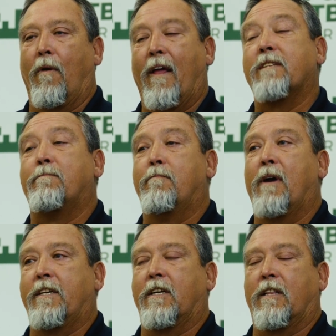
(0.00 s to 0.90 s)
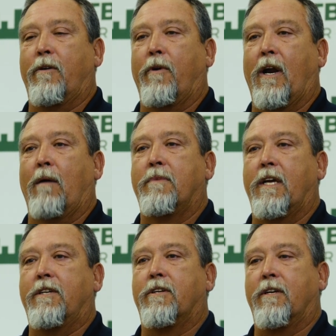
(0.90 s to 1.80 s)
and that's basically what I'm
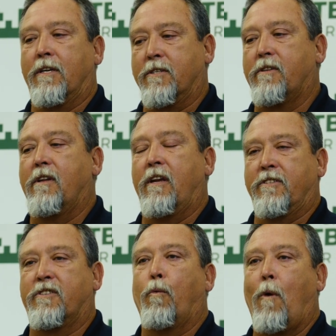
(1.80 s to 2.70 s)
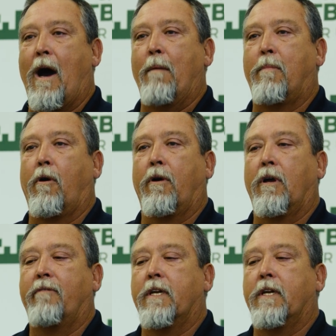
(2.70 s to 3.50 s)
teaching is the why part of